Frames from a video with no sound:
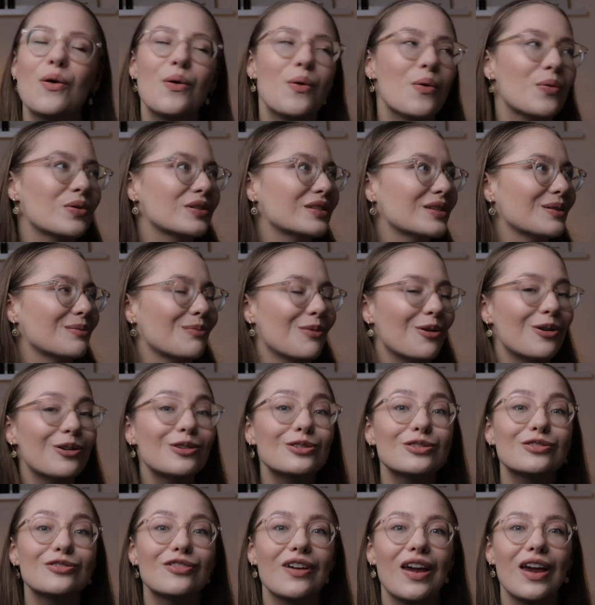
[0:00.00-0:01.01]
or some
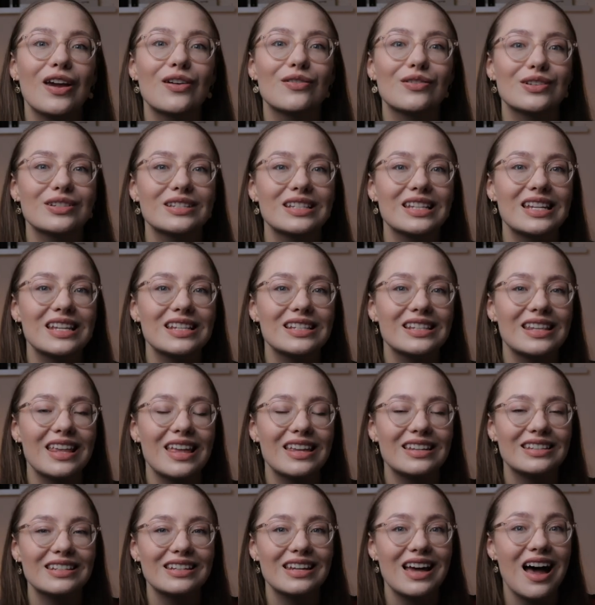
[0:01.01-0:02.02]
old fragrances
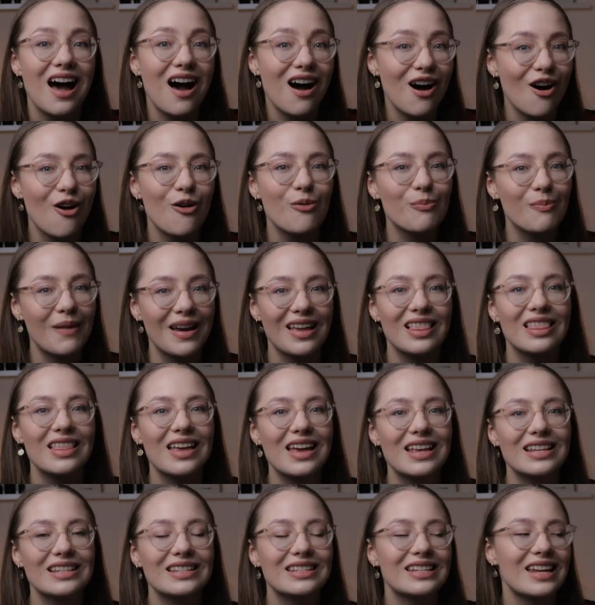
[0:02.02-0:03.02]
that are on my
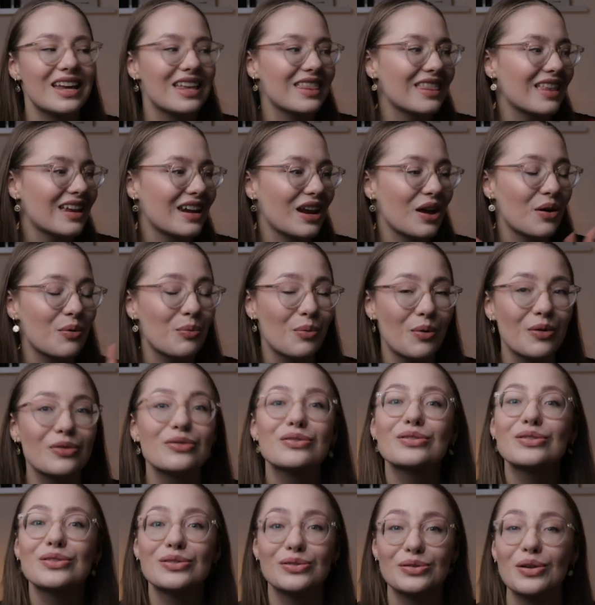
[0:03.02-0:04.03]
list and that I
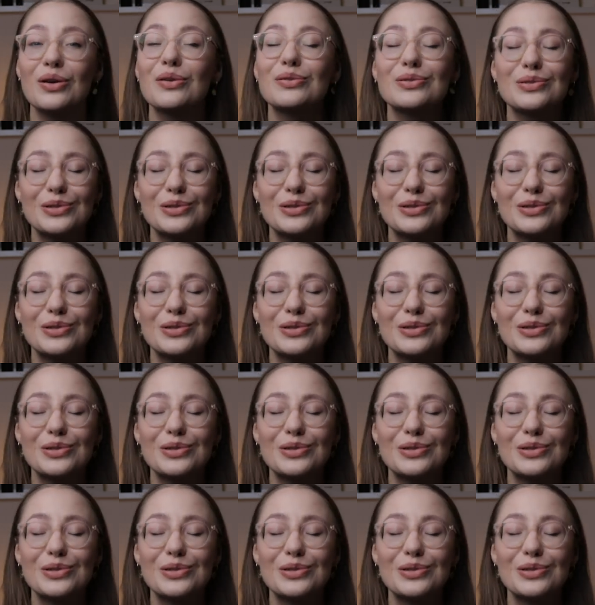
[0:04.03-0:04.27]
want so,